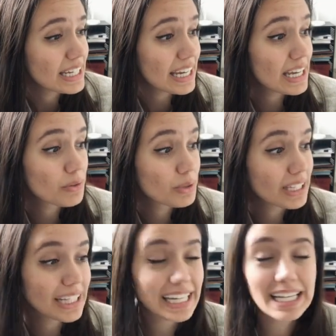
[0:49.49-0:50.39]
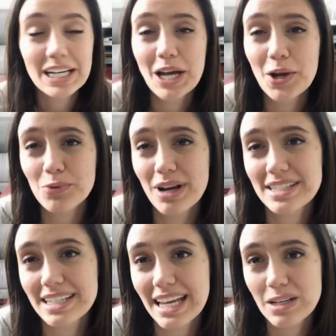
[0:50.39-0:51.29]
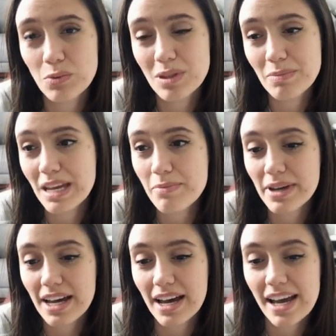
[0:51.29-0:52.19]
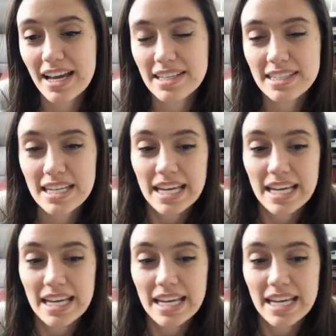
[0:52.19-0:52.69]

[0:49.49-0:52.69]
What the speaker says: It really resonated with me because